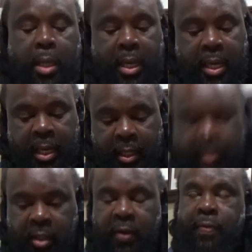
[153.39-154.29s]
And
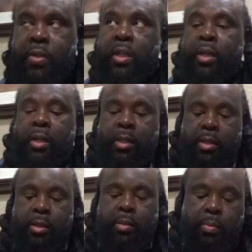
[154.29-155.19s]
the difference
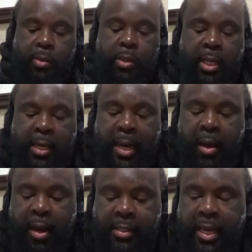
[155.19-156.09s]
is
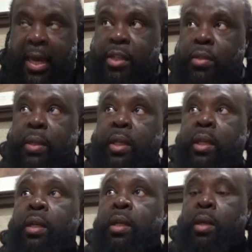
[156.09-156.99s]
Sundown has actually